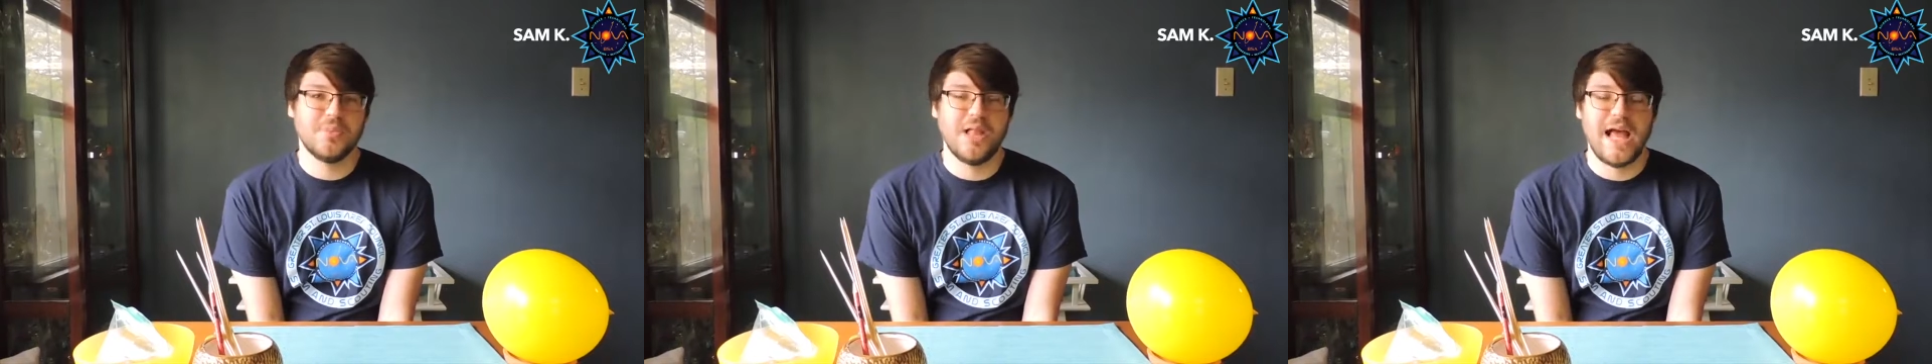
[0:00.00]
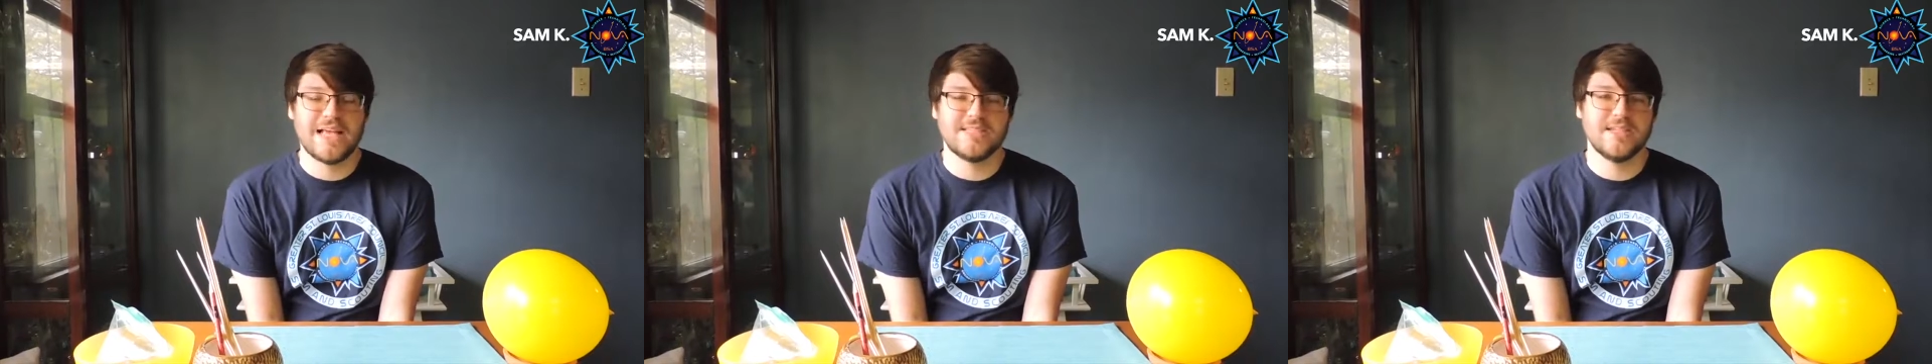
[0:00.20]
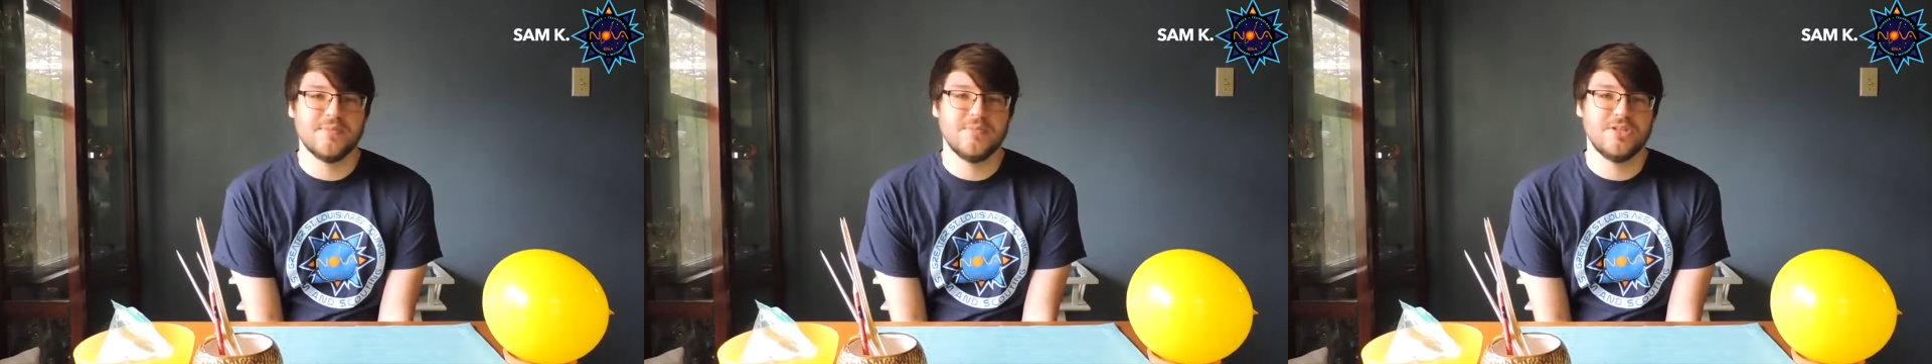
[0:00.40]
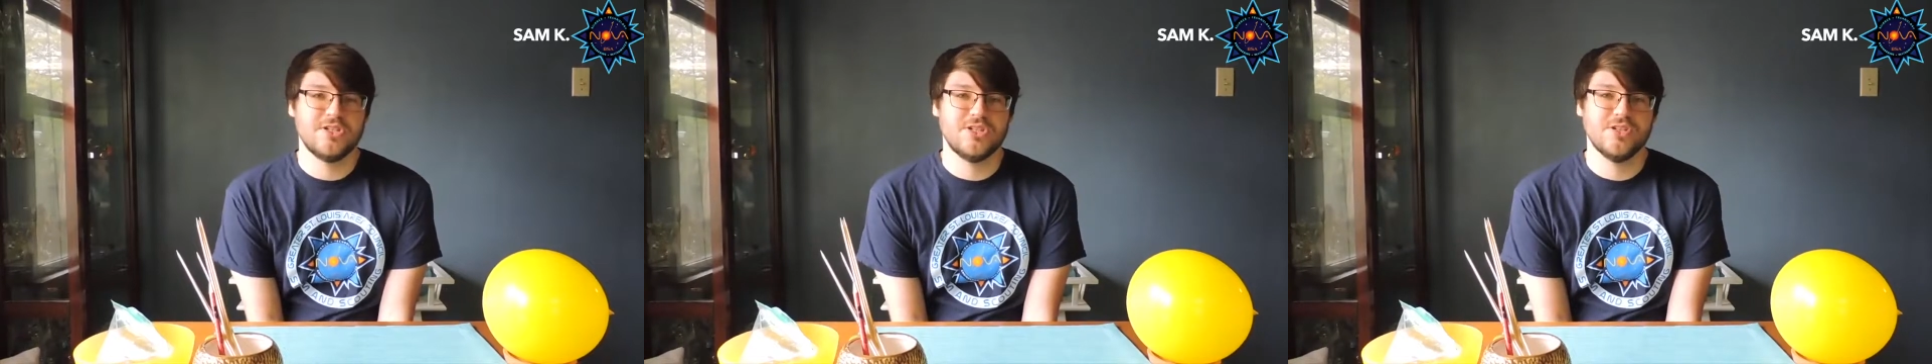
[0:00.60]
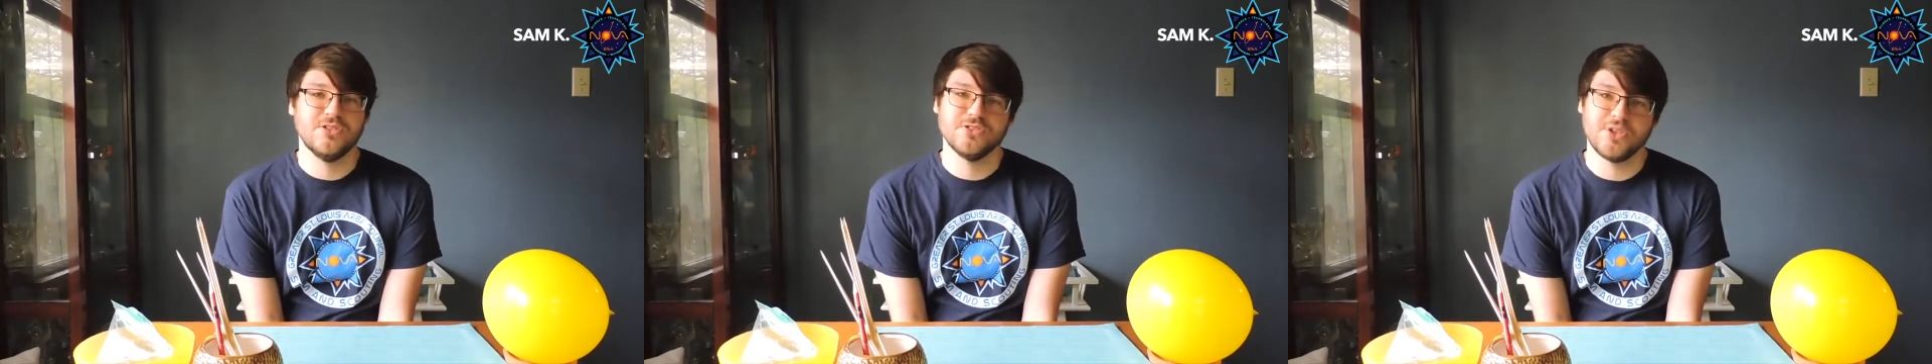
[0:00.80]
plastic
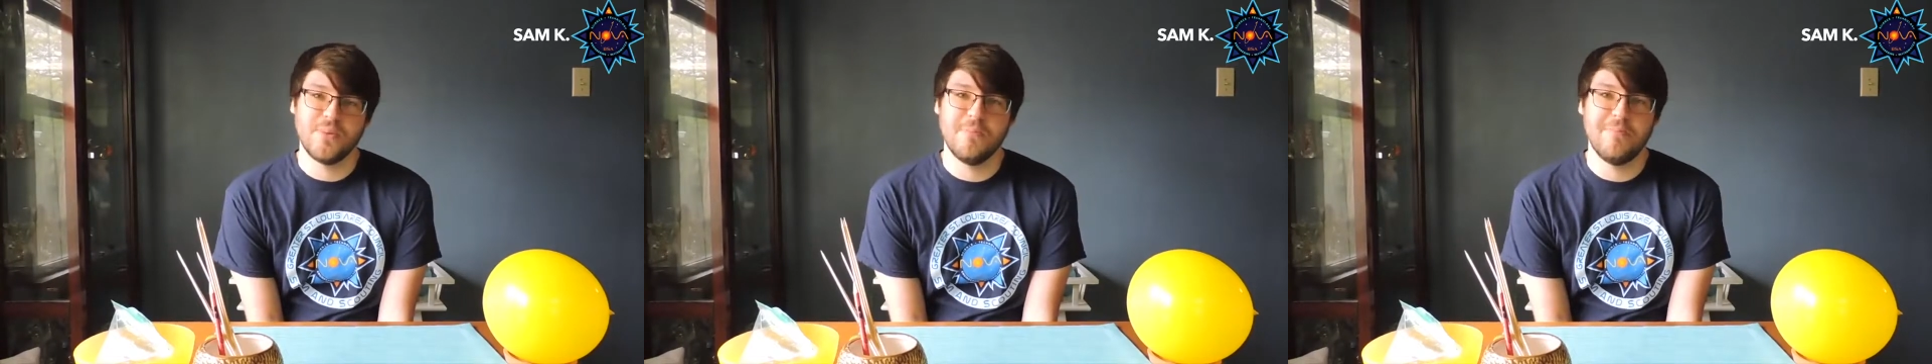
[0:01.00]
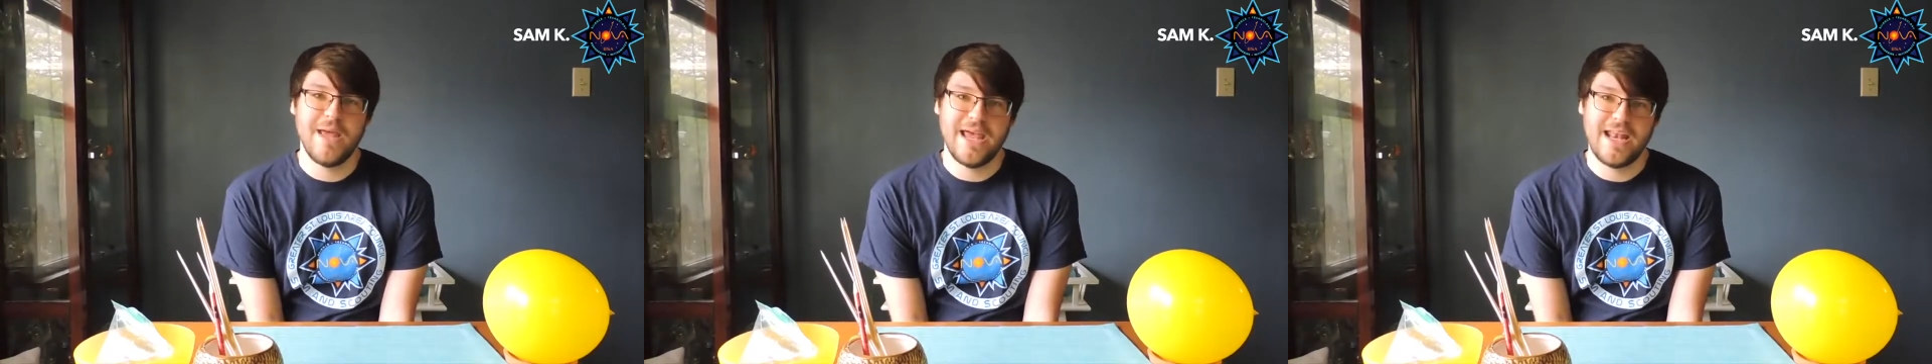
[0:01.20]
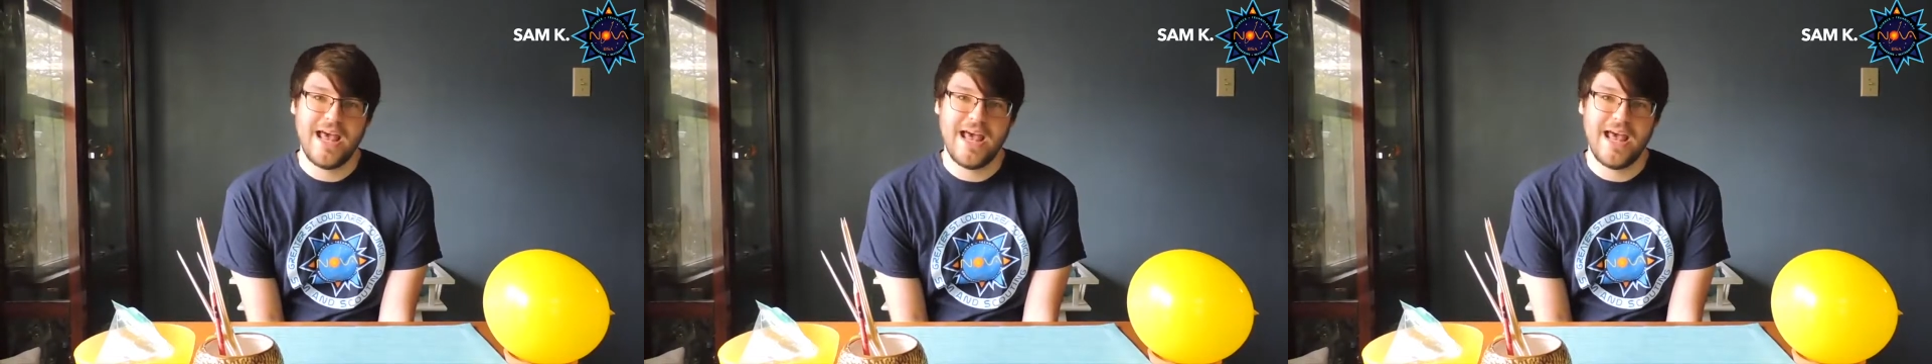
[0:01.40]
materials are made